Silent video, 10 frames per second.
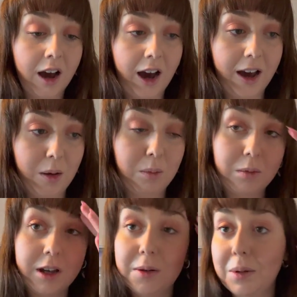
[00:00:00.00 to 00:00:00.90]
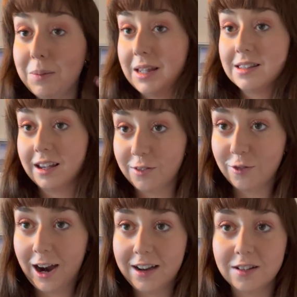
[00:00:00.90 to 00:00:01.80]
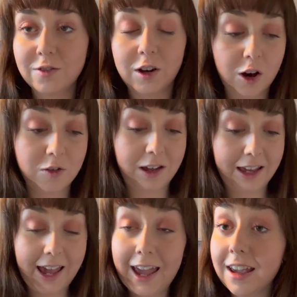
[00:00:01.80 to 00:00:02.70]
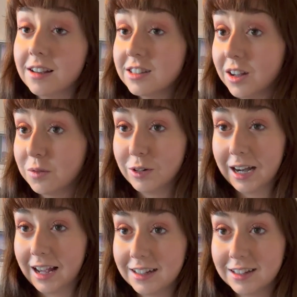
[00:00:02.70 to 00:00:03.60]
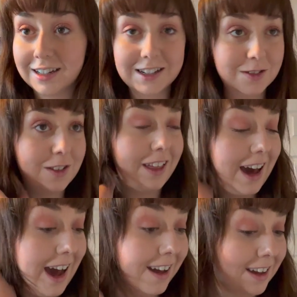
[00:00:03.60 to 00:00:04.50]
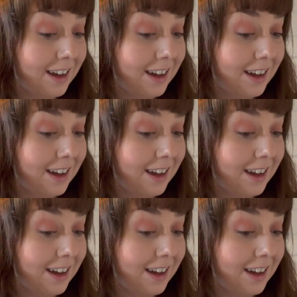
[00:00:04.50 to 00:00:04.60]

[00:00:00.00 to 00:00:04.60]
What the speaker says: I'm gonna be meeting a friend for coffee and cake, so I'm really excited for that.